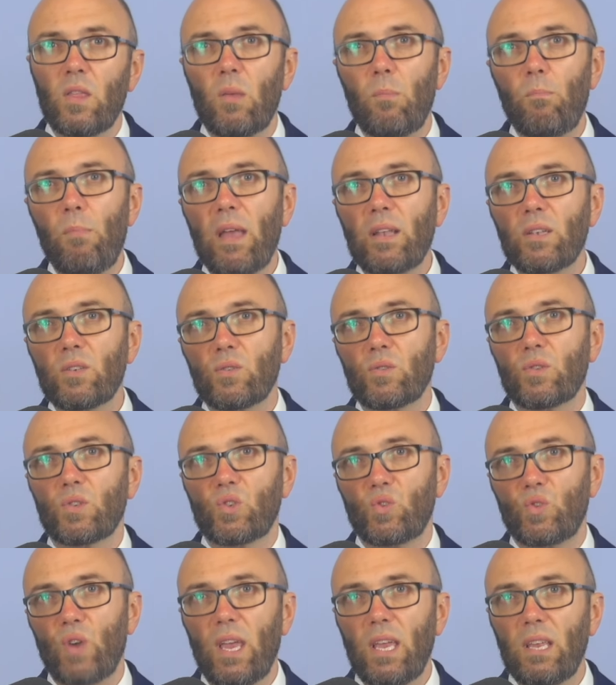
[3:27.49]
The mental
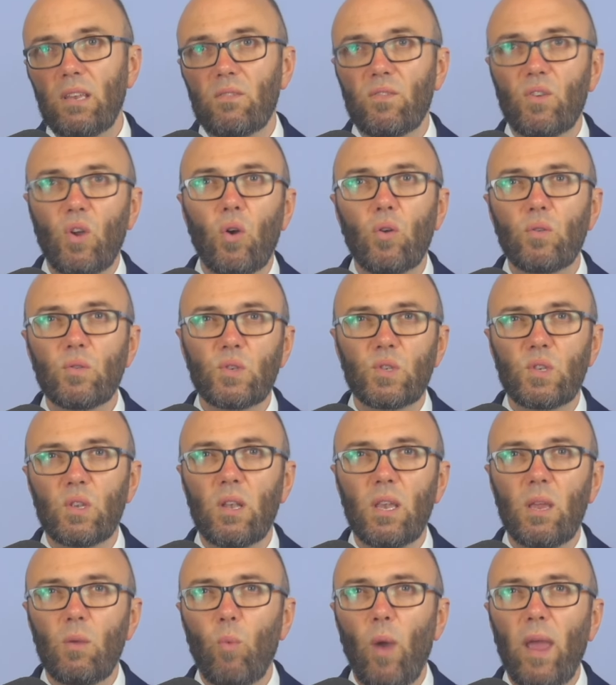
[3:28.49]
strain of
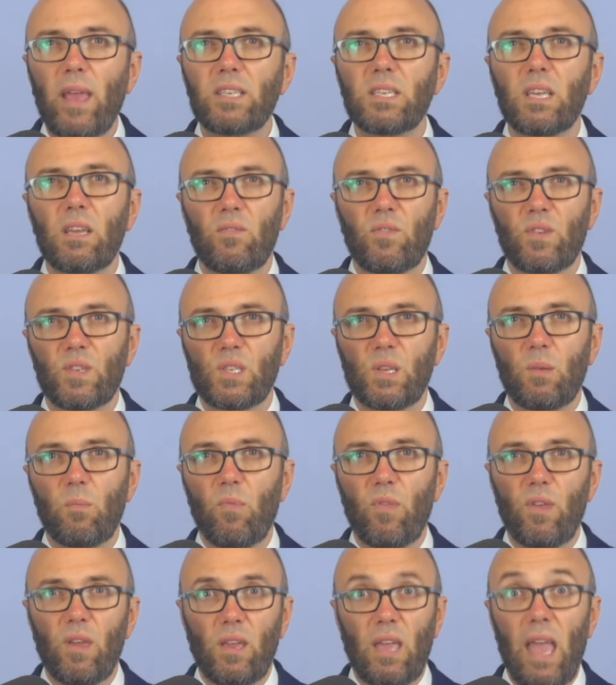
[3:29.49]
constantly waiting for
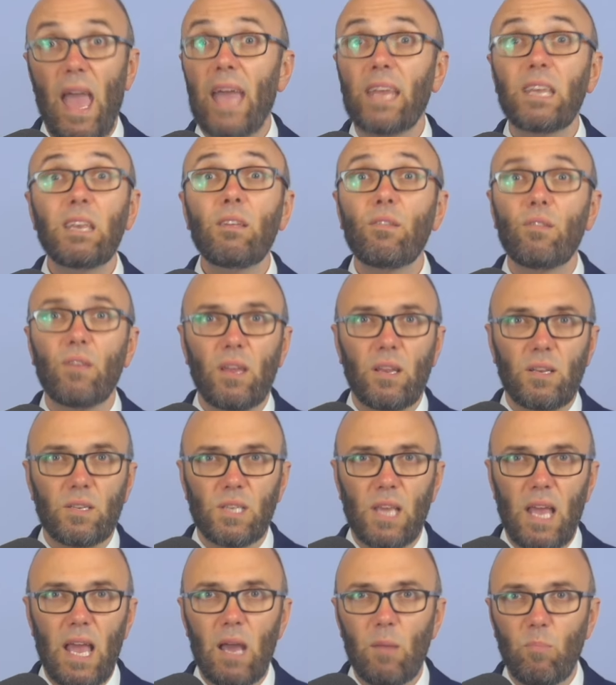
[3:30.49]
something, anything,
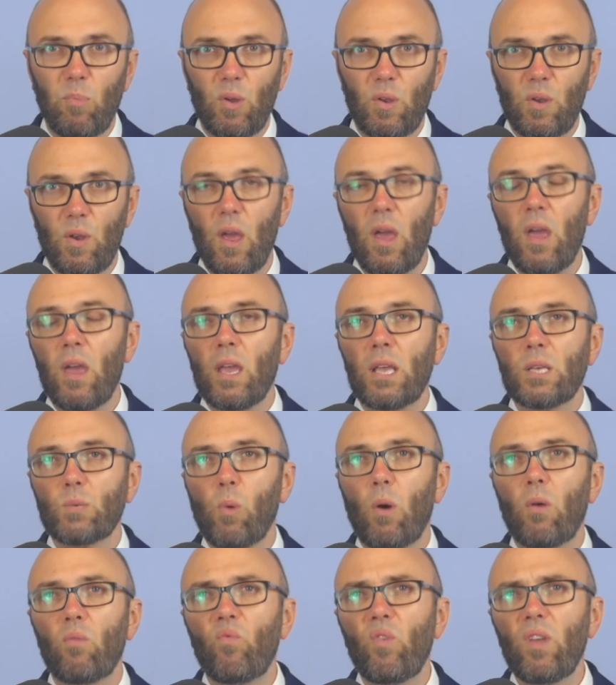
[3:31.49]
to happen
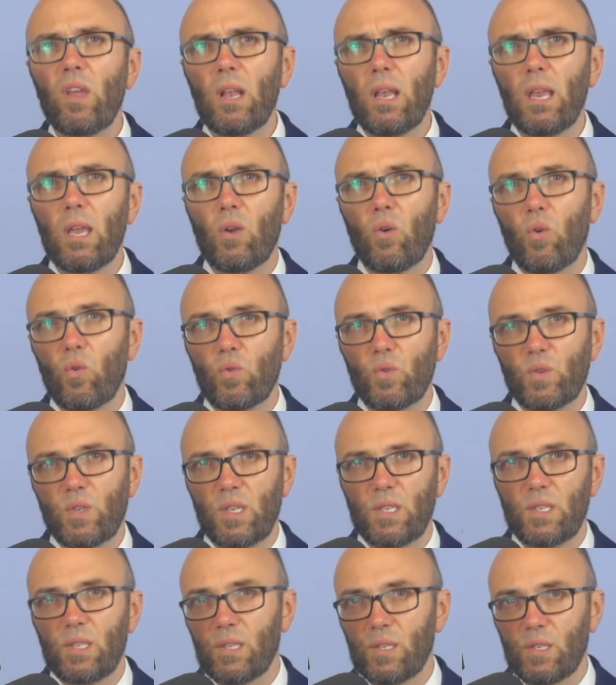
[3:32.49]
is what really
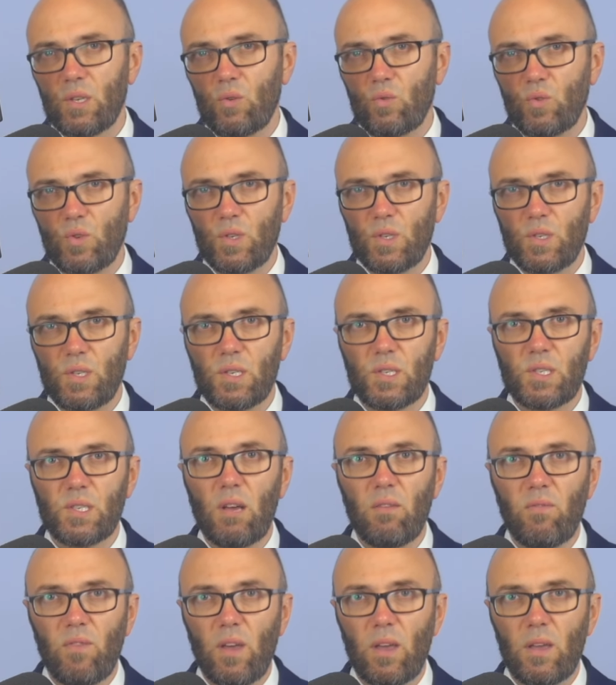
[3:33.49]
causes the soldiers to
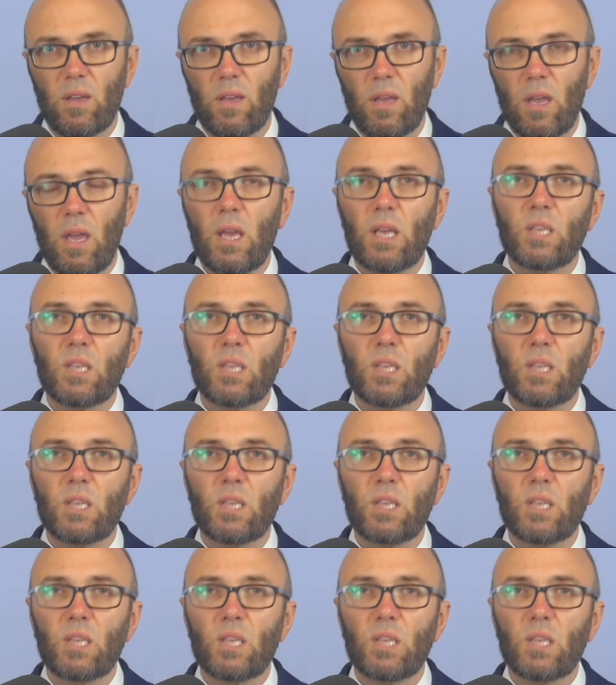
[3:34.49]
suffer.